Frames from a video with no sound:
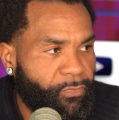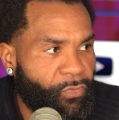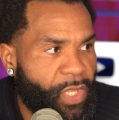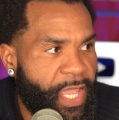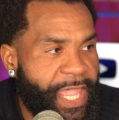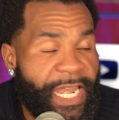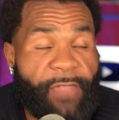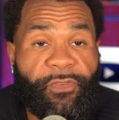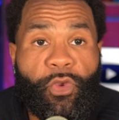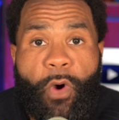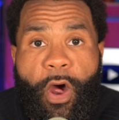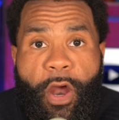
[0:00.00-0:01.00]
And if you
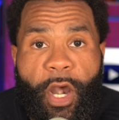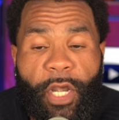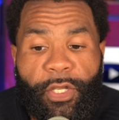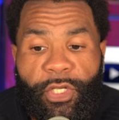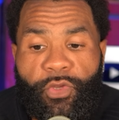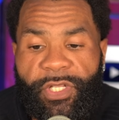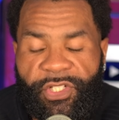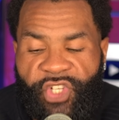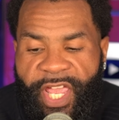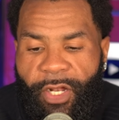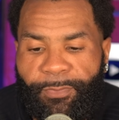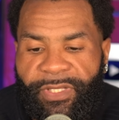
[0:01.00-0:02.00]
are new to the
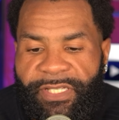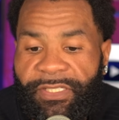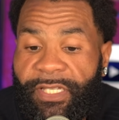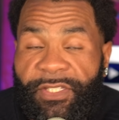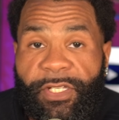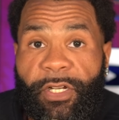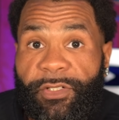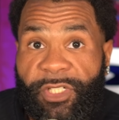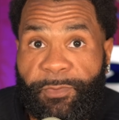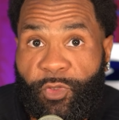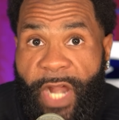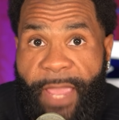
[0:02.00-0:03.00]
channel, please consider
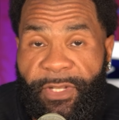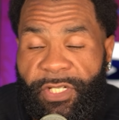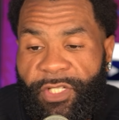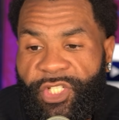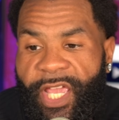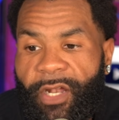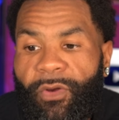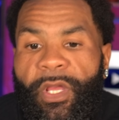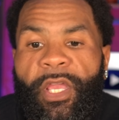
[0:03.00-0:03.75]
subscribing to the channel.